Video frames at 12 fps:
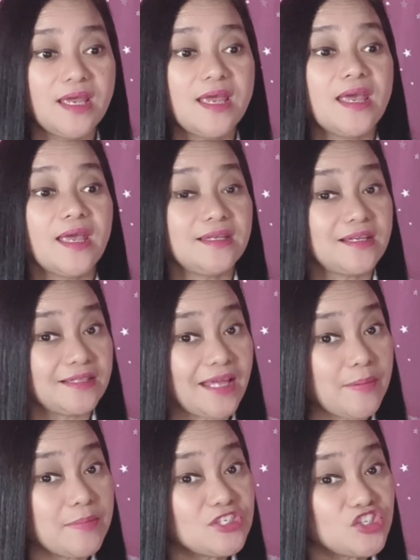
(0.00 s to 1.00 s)
and
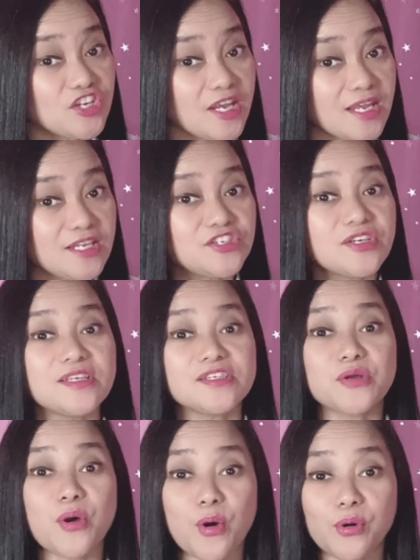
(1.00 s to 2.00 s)
climate change is
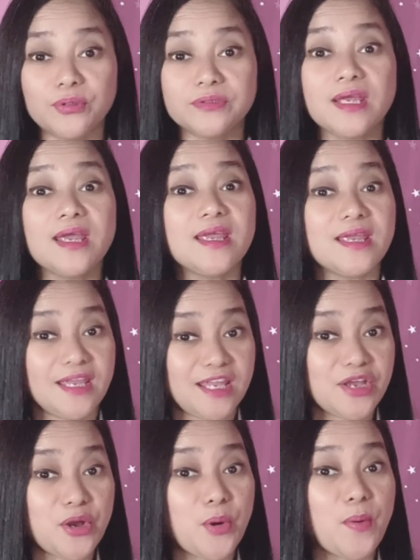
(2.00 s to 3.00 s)
called
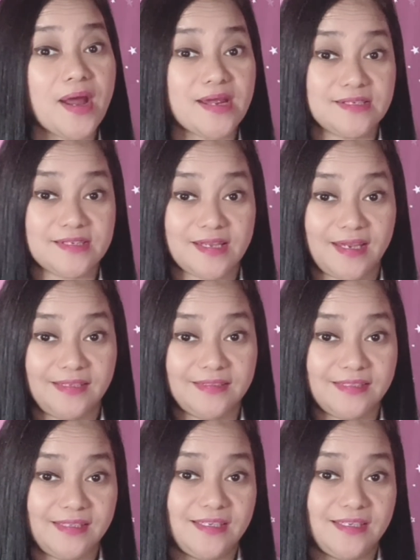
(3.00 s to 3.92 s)
eco-anxiety.